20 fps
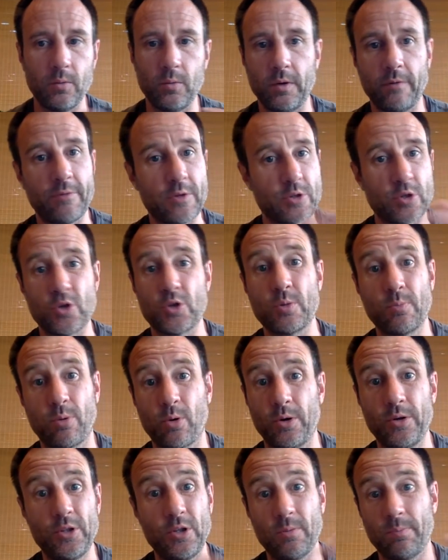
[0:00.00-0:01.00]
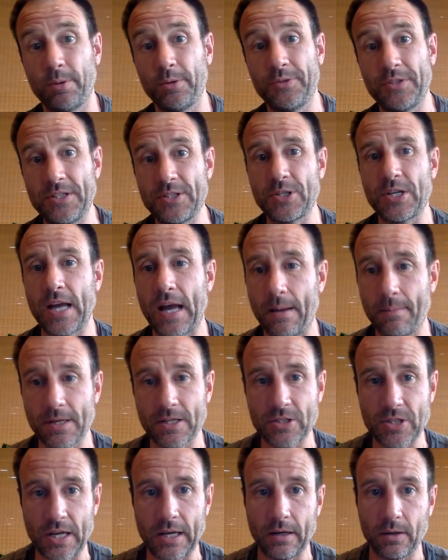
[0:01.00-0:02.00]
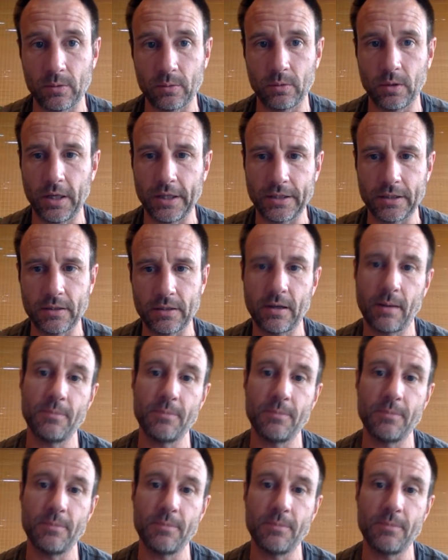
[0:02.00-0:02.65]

if it's just important to you to put these comics out, like,